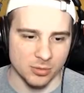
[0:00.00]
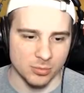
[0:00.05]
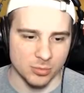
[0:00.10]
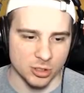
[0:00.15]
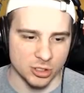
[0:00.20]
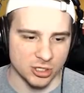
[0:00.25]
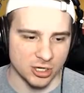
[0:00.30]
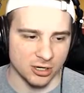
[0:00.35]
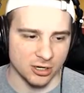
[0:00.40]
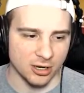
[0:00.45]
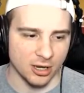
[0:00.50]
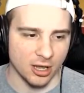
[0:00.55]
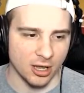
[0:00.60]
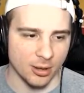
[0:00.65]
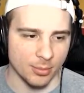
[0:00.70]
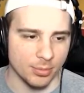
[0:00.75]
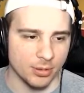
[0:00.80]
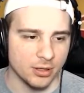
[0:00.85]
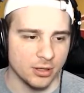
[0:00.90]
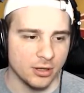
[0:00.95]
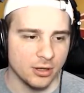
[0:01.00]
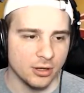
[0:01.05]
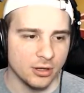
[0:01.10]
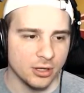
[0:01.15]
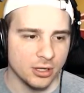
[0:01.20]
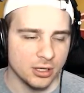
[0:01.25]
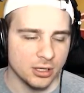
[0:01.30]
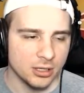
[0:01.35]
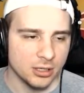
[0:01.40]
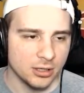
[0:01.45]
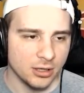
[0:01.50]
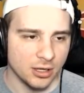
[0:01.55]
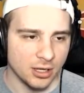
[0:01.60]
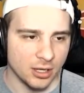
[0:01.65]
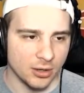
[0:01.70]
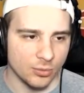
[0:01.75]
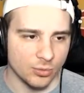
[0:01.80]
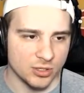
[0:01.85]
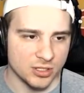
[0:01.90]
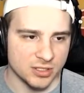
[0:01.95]
Michigan up,
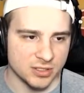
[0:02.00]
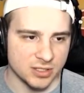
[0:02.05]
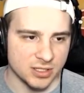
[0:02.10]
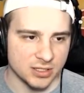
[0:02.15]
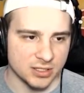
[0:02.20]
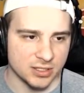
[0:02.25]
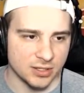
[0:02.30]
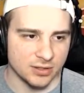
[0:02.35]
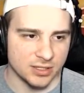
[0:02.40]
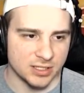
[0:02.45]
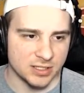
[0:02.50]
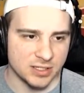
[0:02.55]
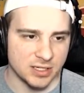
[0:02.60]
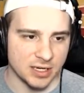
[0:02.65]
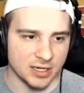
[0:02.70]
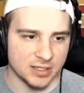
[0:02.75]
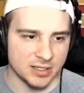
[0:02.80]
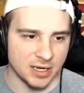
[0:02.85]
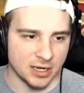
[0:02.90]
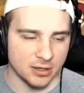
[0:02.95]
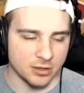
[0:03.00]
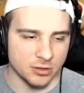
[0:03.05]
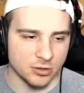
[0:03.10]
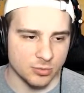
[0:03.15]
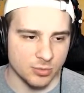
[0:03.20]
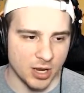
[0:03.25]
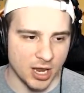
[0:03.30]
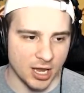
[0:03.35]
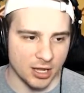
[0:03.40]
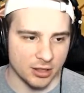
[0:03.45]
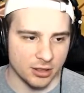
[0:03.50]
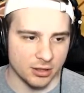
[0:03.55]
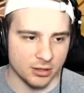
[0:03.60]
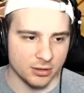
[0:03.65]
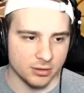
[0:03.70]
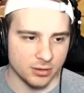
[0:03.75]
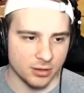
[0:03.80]
what is this? 6. I can do math.